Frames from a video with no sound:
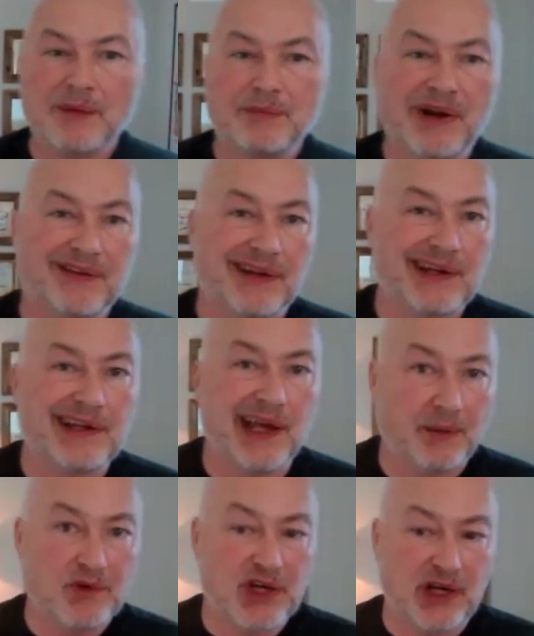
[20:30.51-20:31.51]
but it's not a
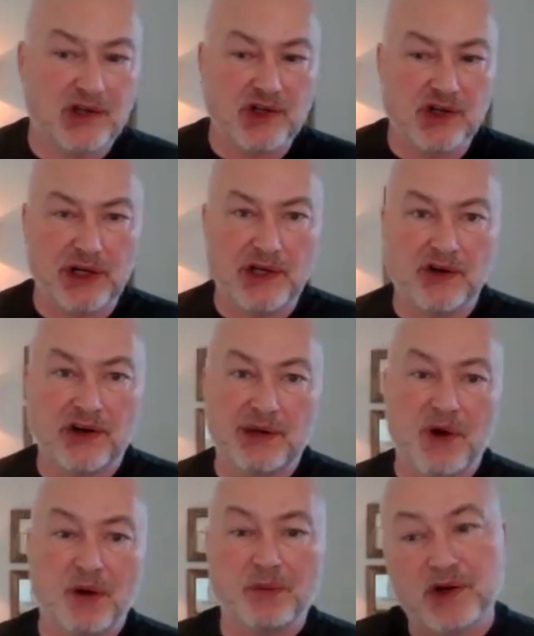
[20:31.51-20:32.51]
game changer in your
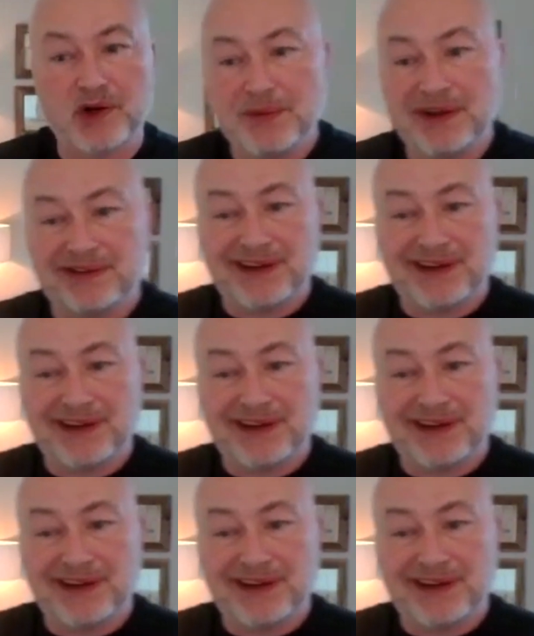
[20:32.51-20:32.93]
email program. It's an